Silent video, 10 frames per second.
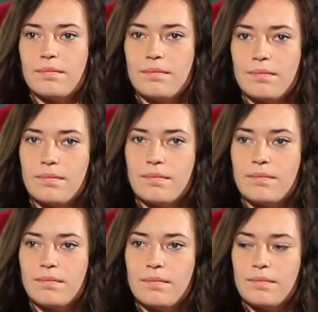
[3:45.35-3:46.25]

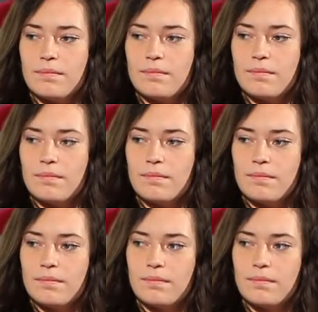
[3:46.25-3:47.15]

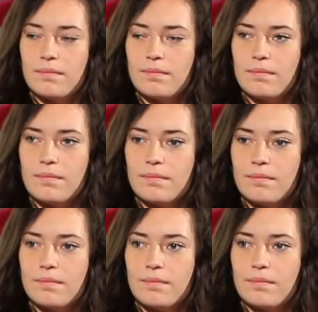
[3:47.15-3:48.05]

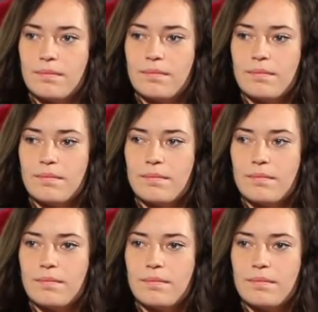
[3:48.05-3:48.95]

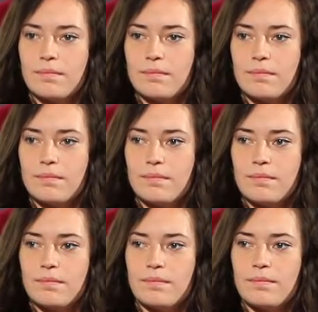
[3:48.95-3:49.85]

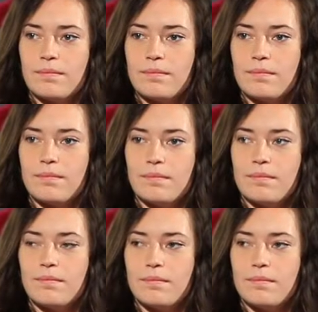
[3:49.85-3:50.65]
[no speech]